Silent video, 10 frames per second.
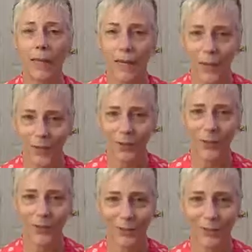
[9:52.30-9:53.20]
that's
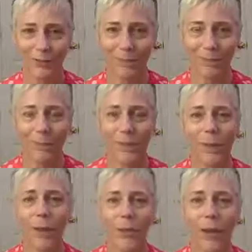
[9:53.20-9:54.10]
on you.
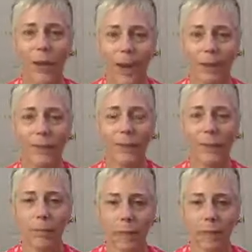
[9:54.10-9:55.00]
You have to
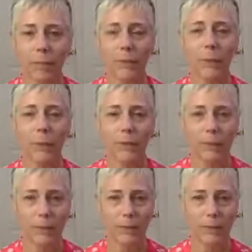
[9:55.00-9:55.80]
come up with